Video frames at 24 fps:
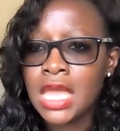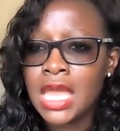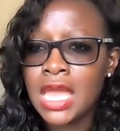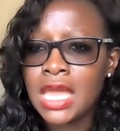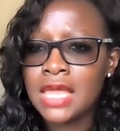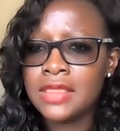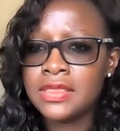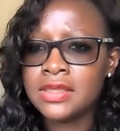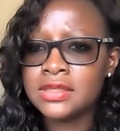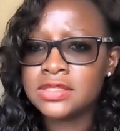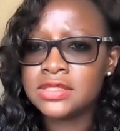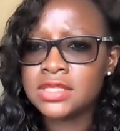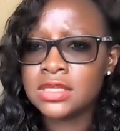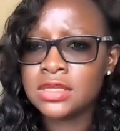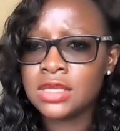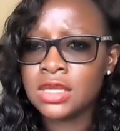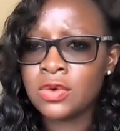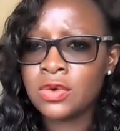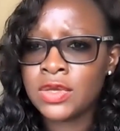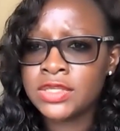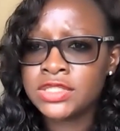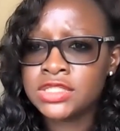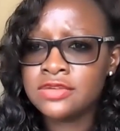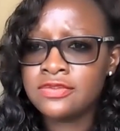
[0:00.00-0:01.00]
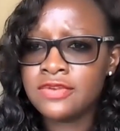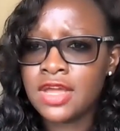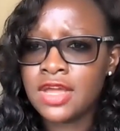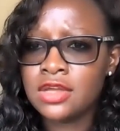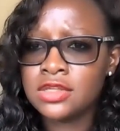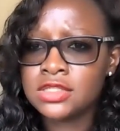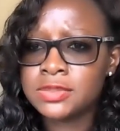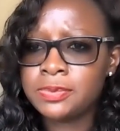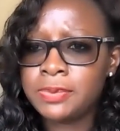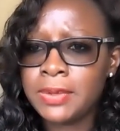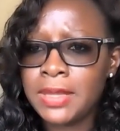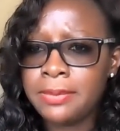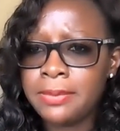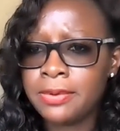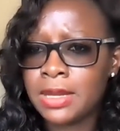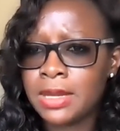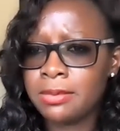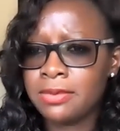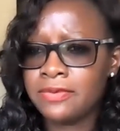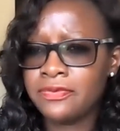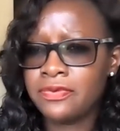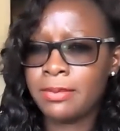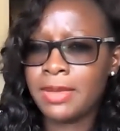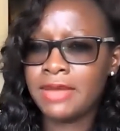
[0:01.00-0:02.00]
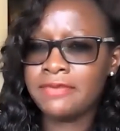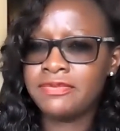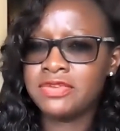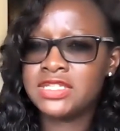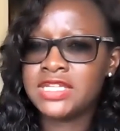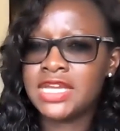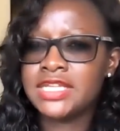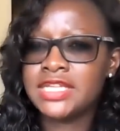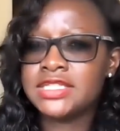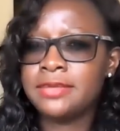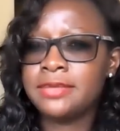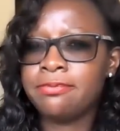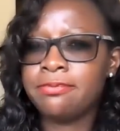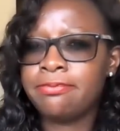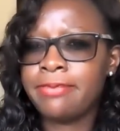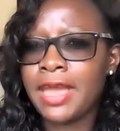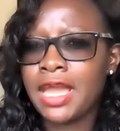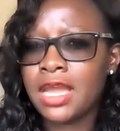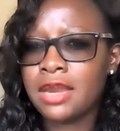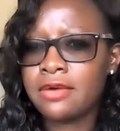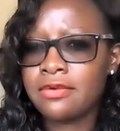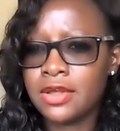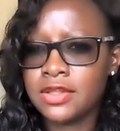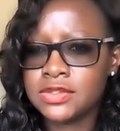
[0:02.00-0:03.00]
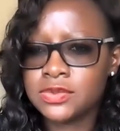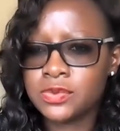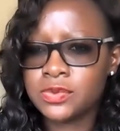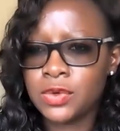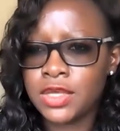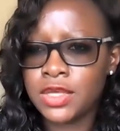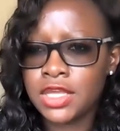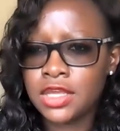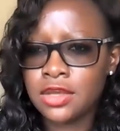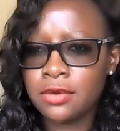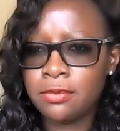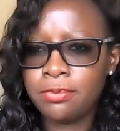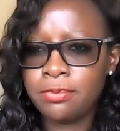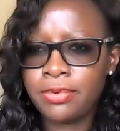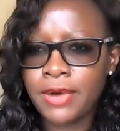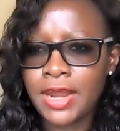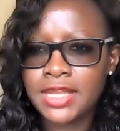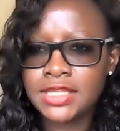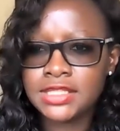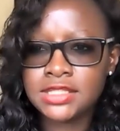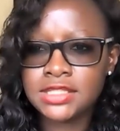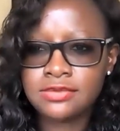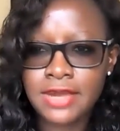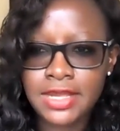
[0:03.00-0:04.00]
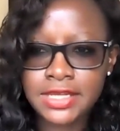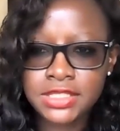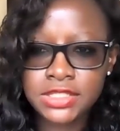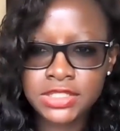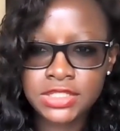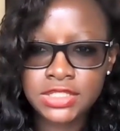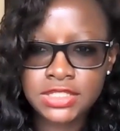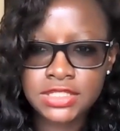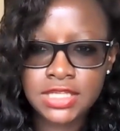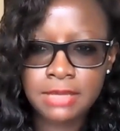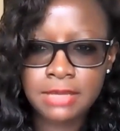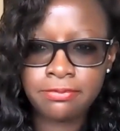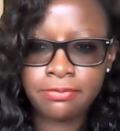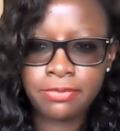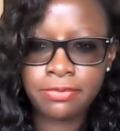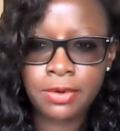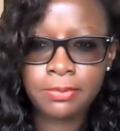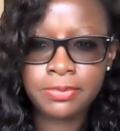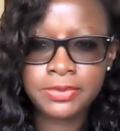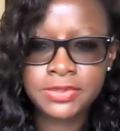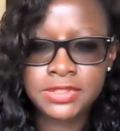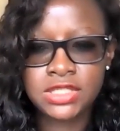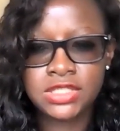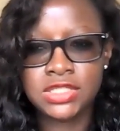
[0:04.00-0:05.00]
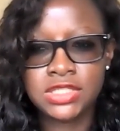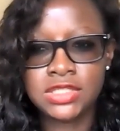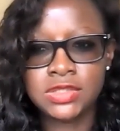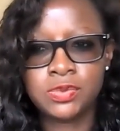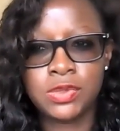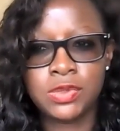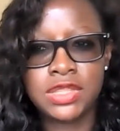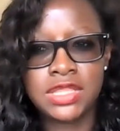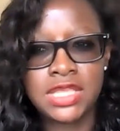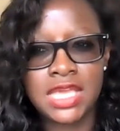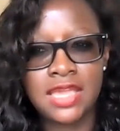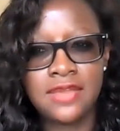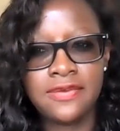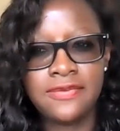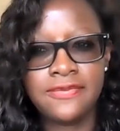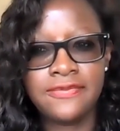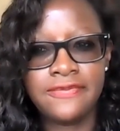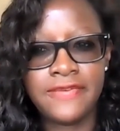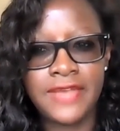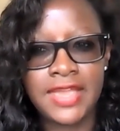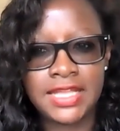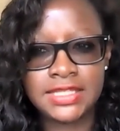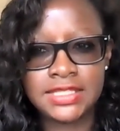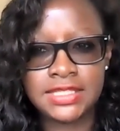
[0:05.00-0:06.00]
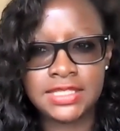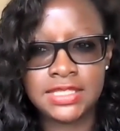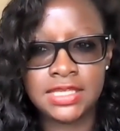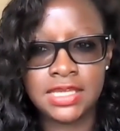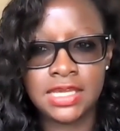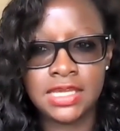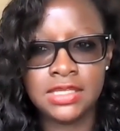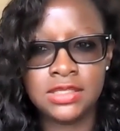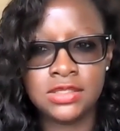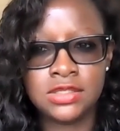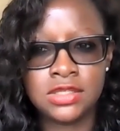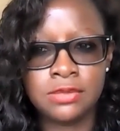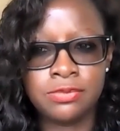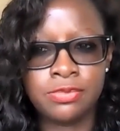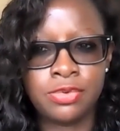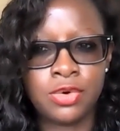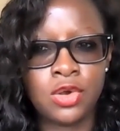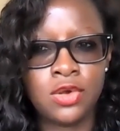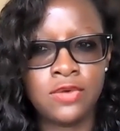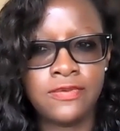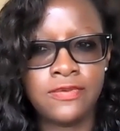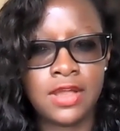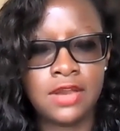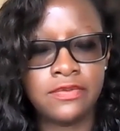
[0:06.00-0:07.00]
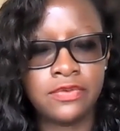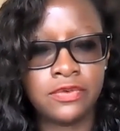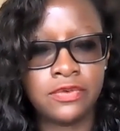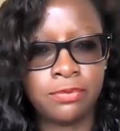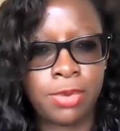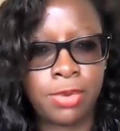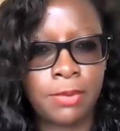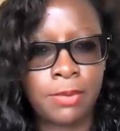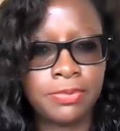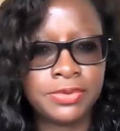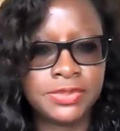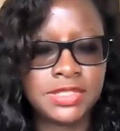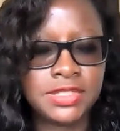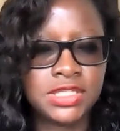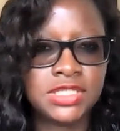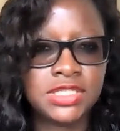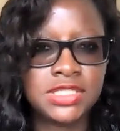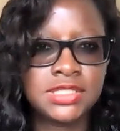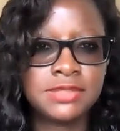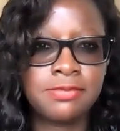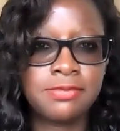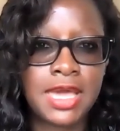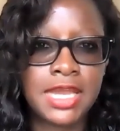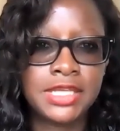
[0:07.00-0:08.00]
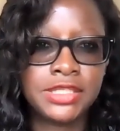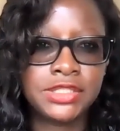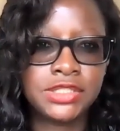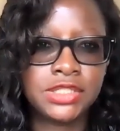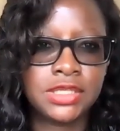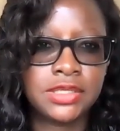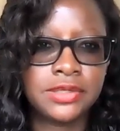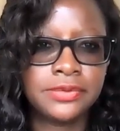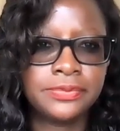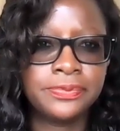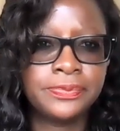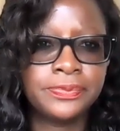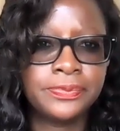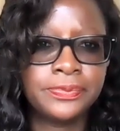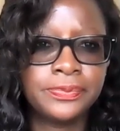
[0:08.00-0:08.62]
And there's a question around people coming from advertising backgrounds, working on brand strategies and propositions. Would they fit into the profile of a propositions manager?